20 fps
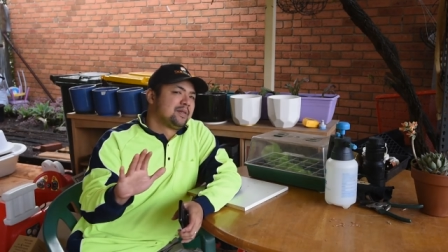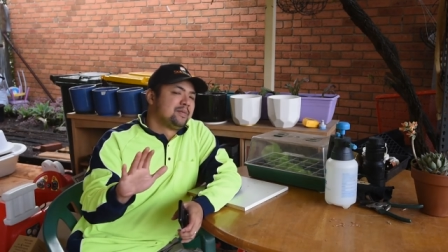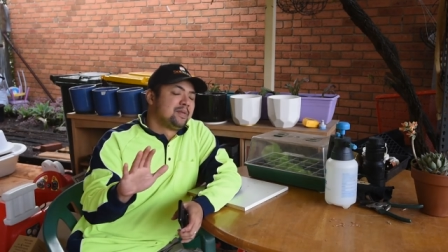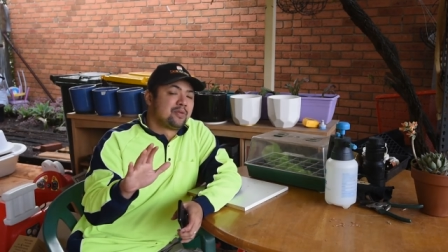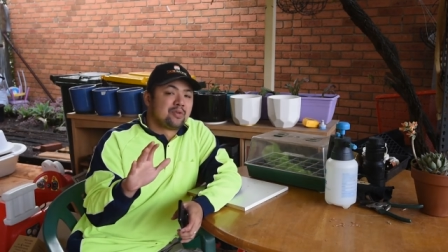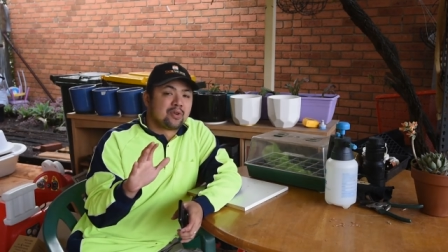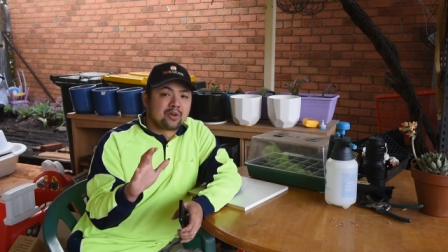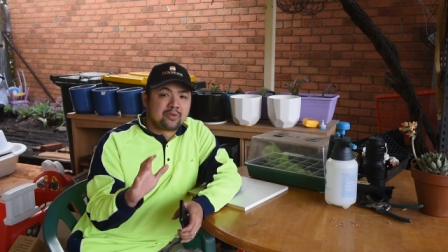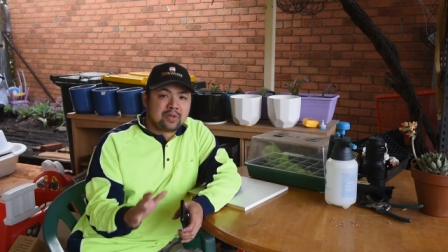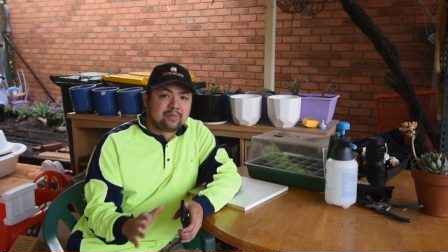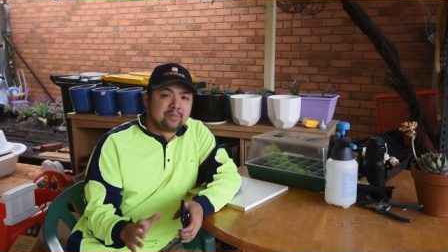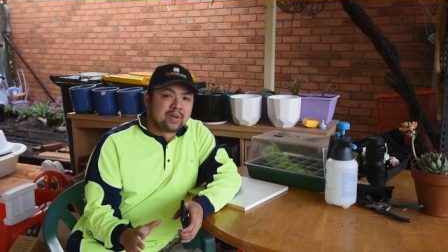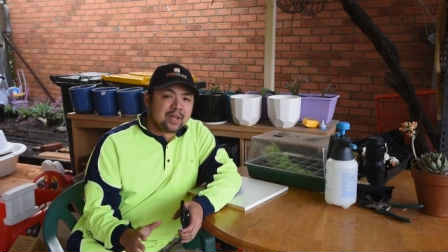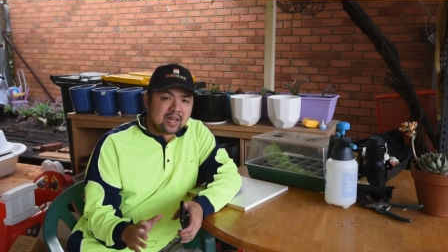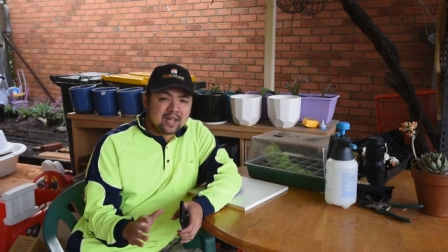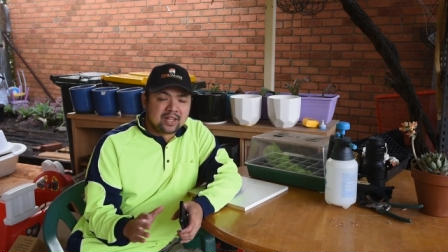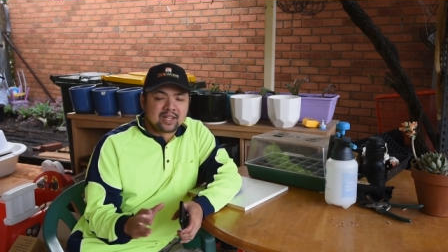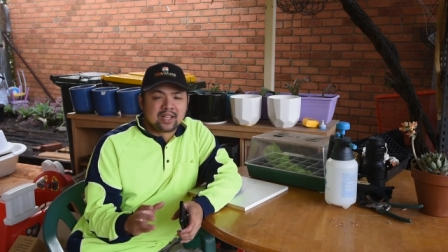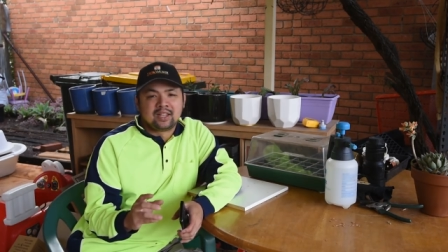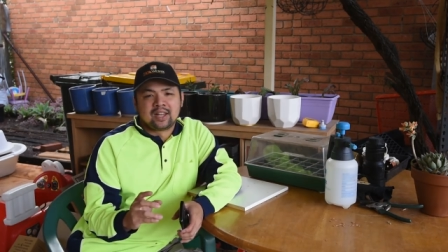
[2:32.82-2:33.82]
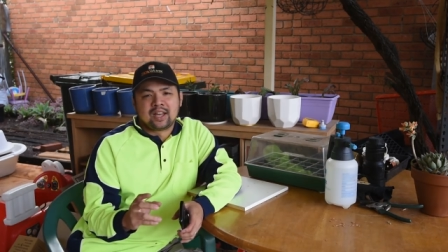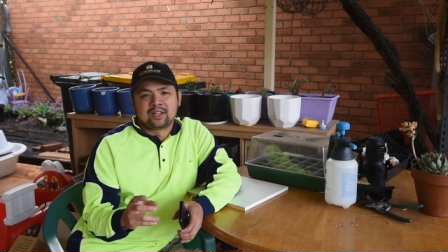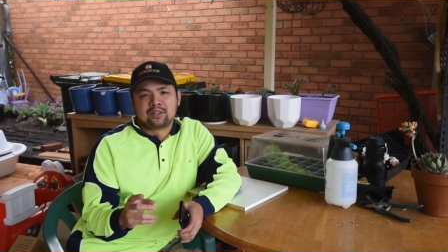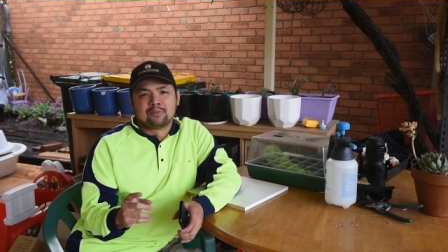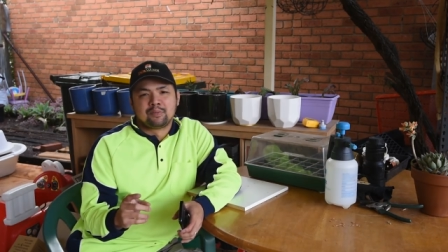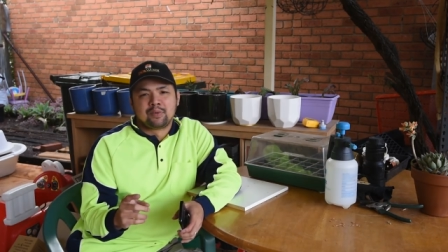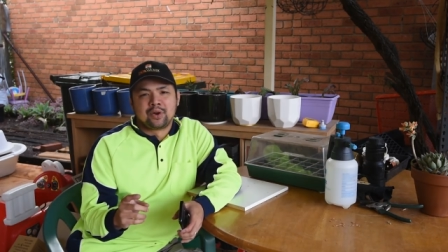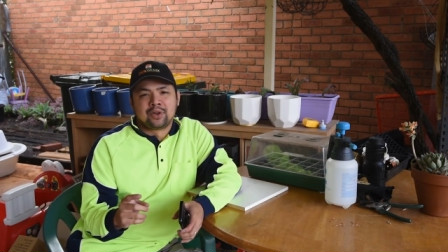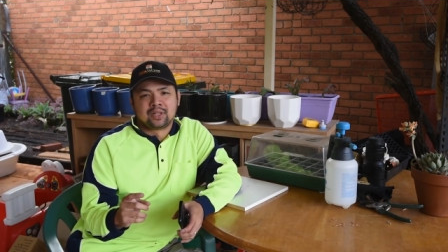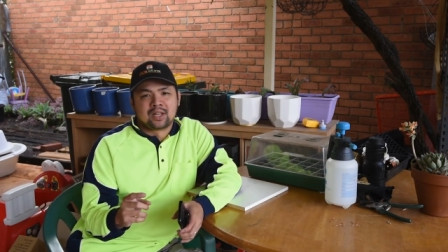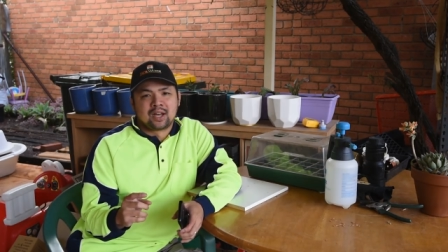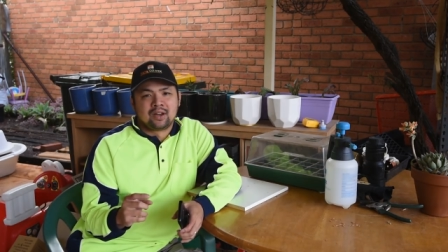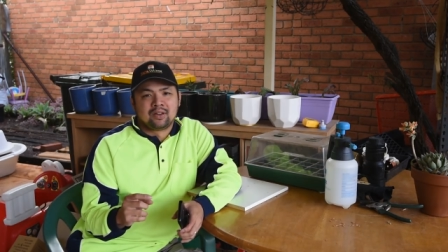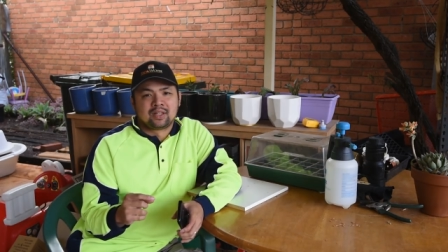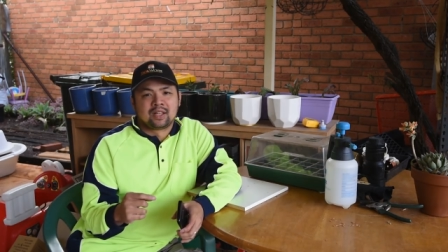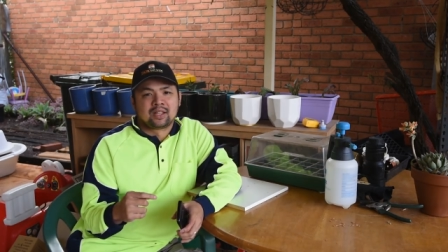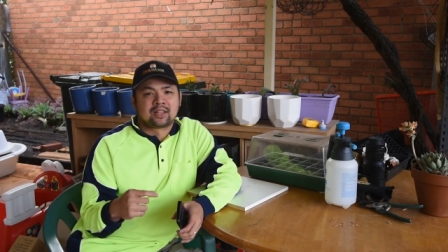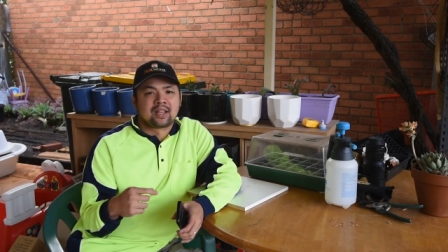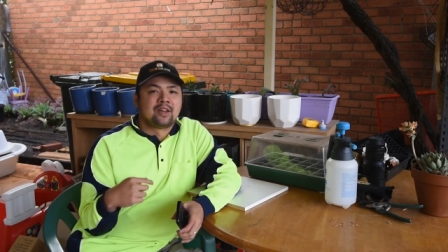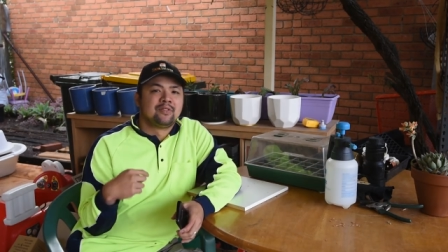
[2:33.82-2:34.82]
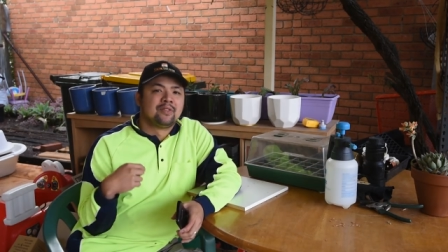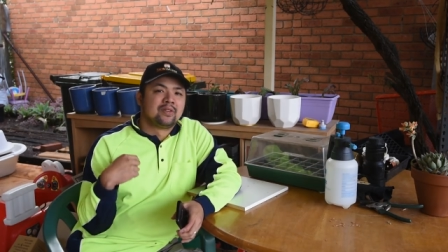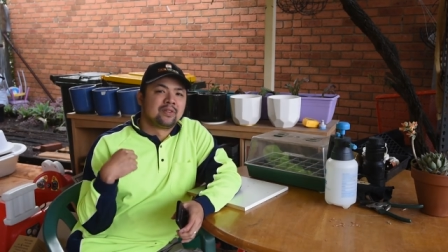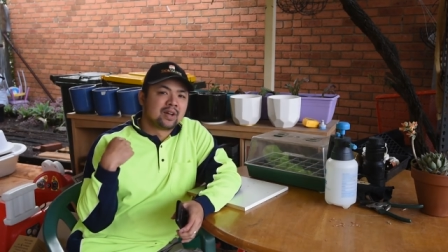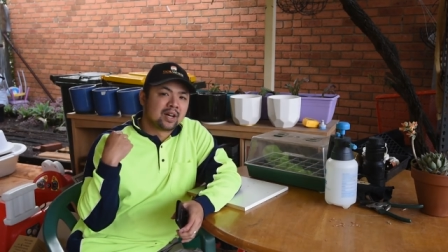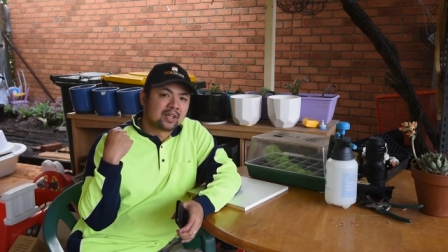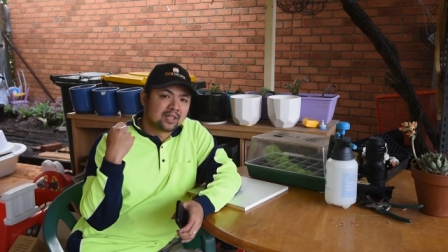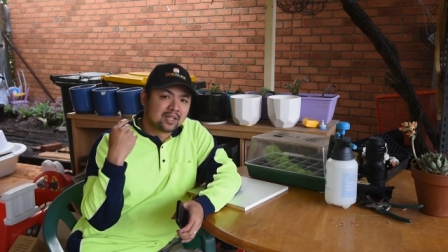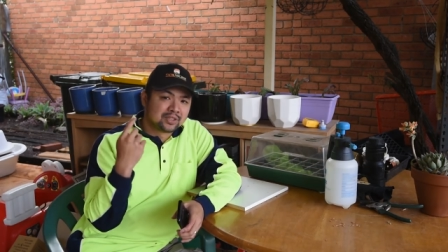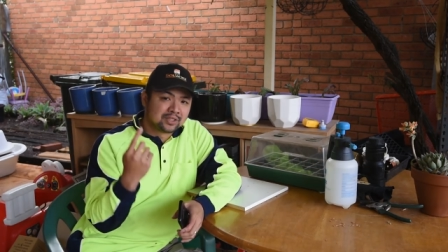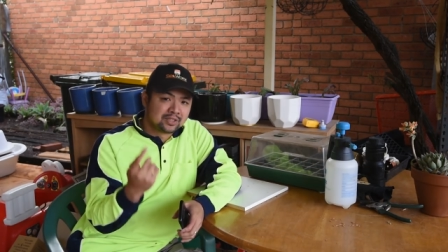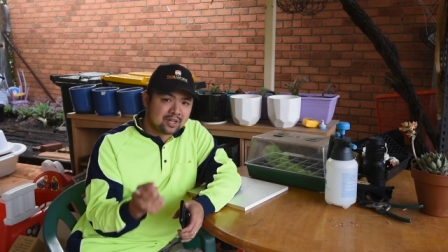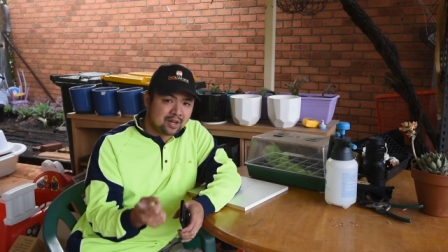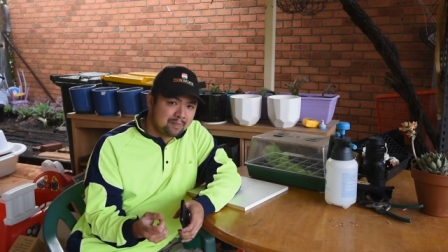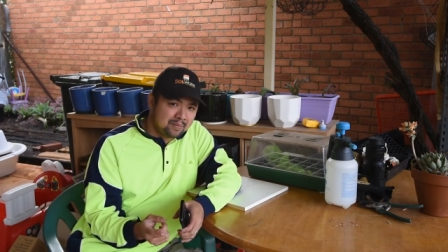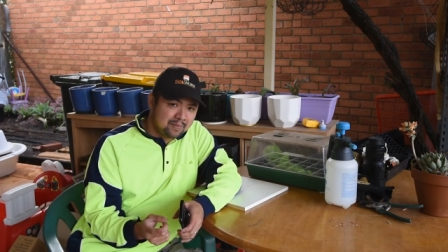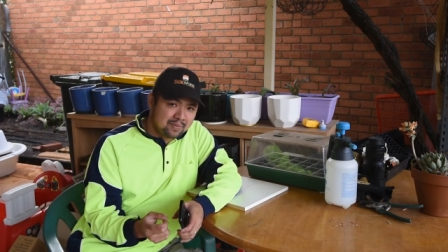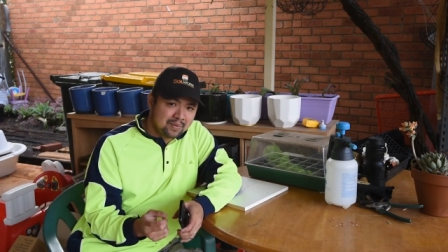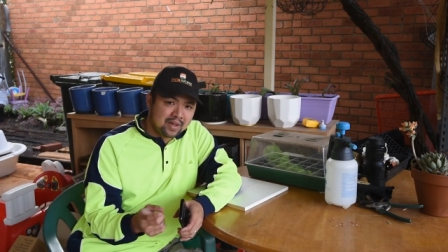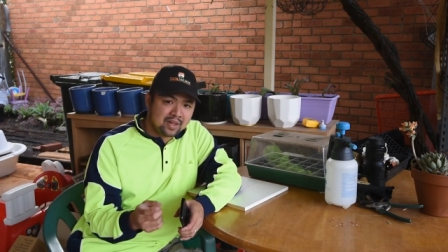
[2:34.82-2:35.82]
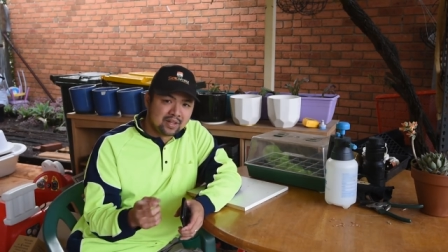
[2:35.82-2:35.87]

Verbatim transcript: before we begin, I'd like to point out that I've got a shop,